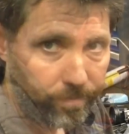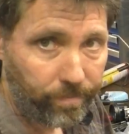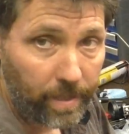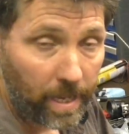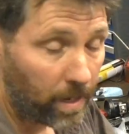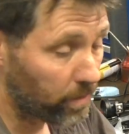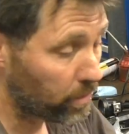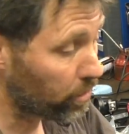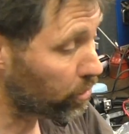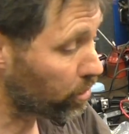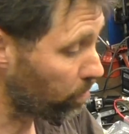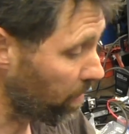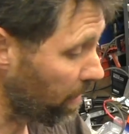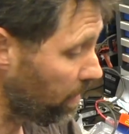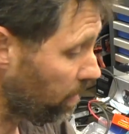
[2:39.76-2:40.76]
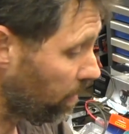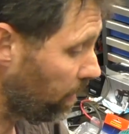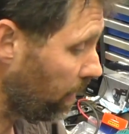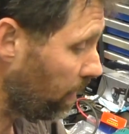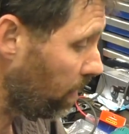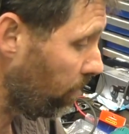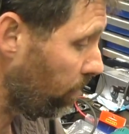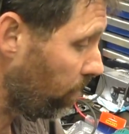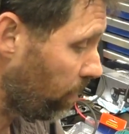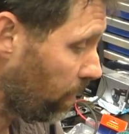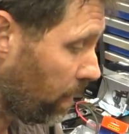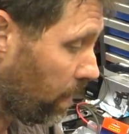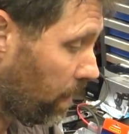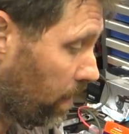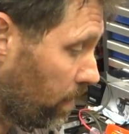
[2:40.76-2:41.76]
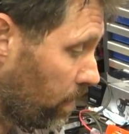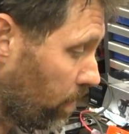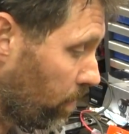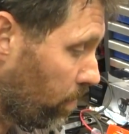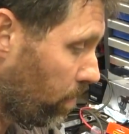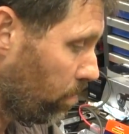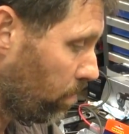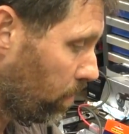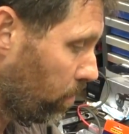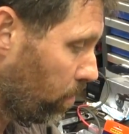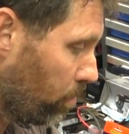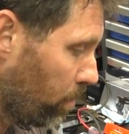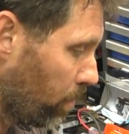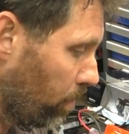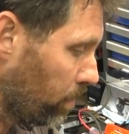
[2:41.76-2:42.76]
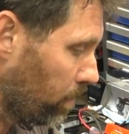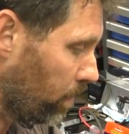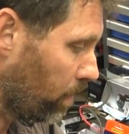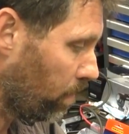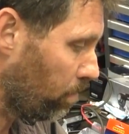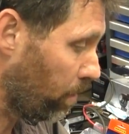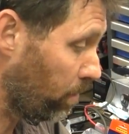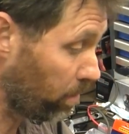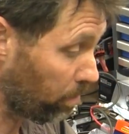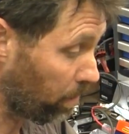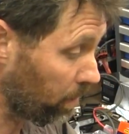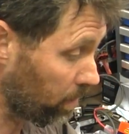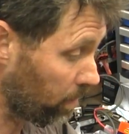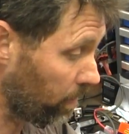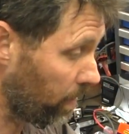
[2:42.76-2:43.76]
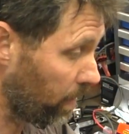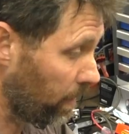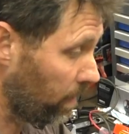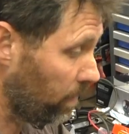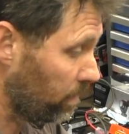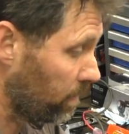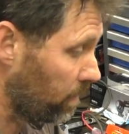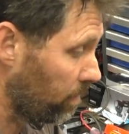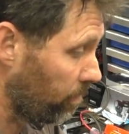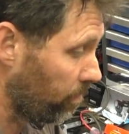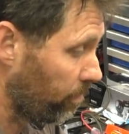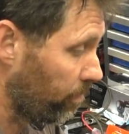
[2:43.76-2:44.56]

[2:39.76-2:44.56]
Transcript: Now just strip the end of the negative and crimp the terminals on both the positive and the negatives.